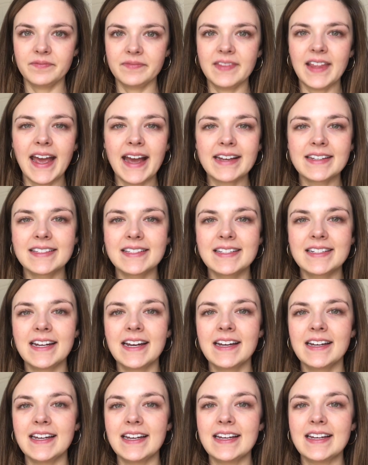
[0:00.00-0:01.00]
Next
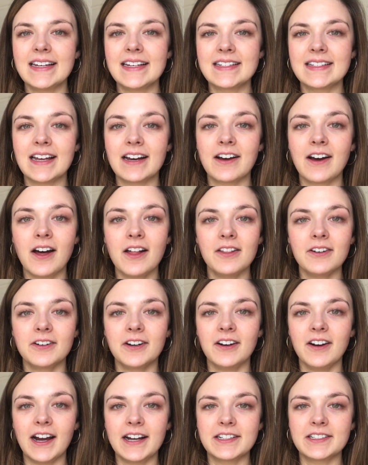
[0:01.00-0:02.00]
is a color
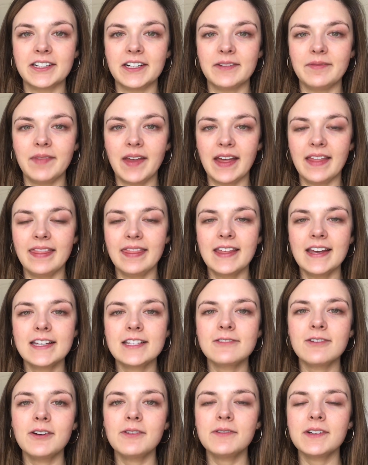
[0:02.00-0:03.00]
corrector and
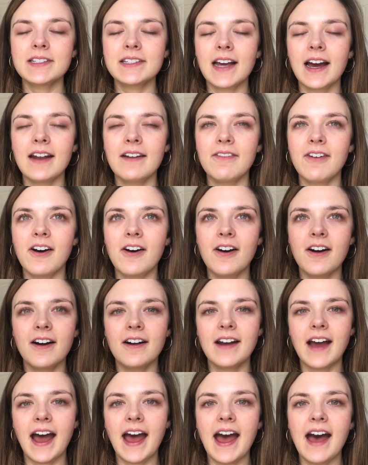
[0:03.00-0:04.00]
this one was kind of
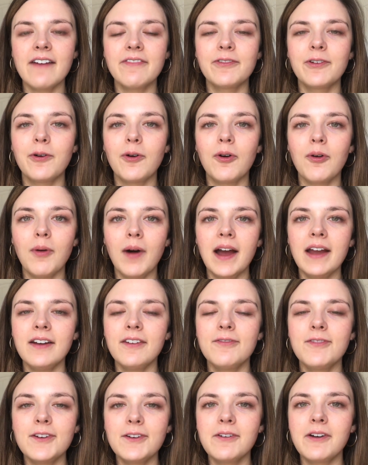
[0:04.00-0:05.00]
hard. I have quite a
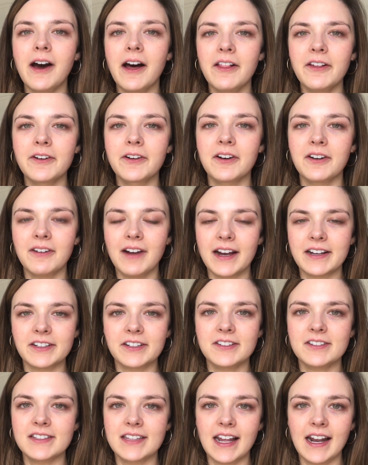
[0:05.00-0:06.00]
few color
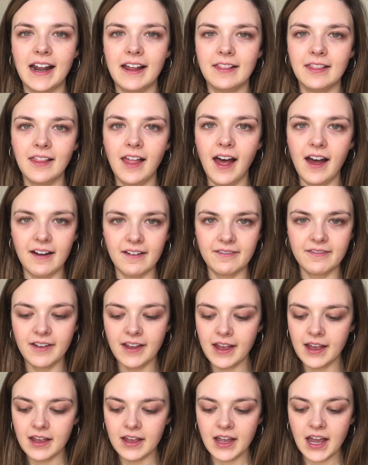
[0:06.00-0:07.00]
correctors that I love.
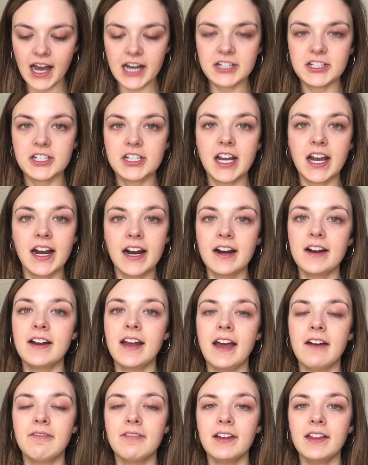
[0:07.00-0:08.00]
I shared
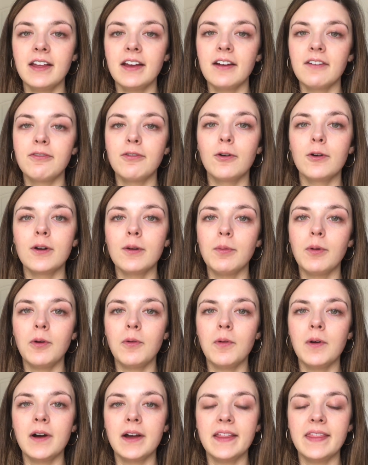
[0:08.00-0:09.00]
a really
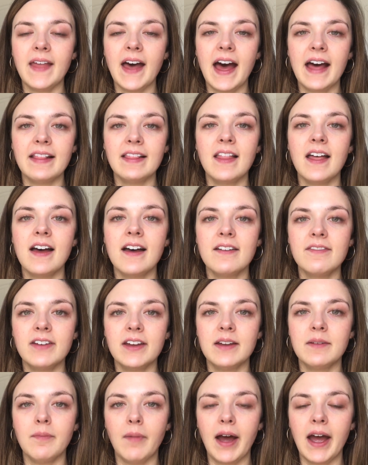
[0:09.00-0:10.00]
affordable one that I love
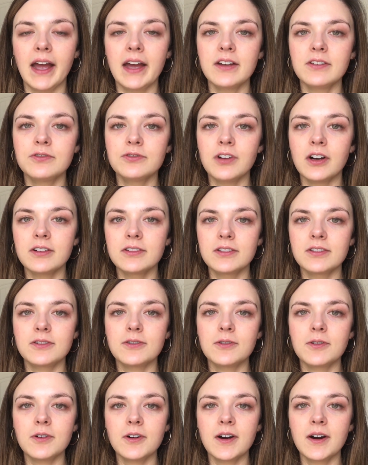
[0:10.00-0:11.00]
in my
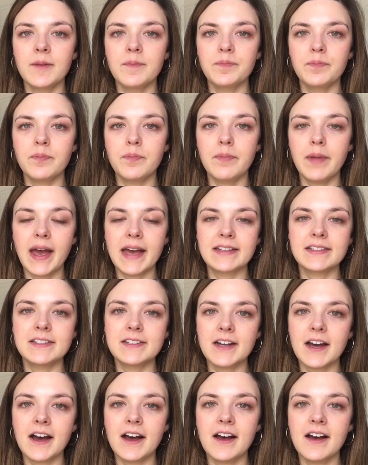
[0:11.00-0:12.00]
drugstore
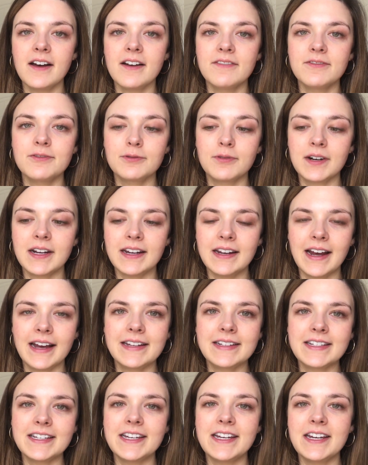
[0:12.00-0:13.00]
best of
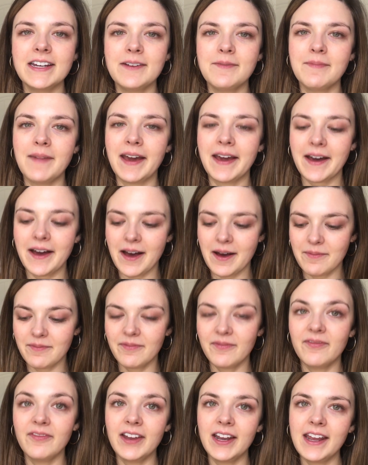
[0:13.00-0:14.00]
2019 makeup
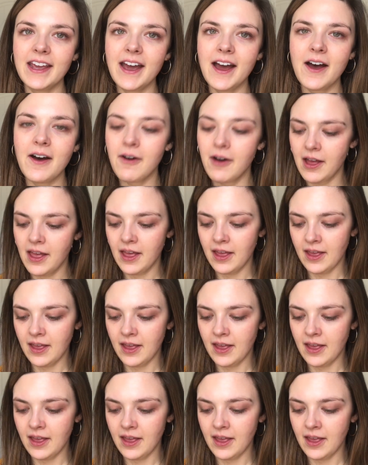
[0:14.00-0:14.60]
video.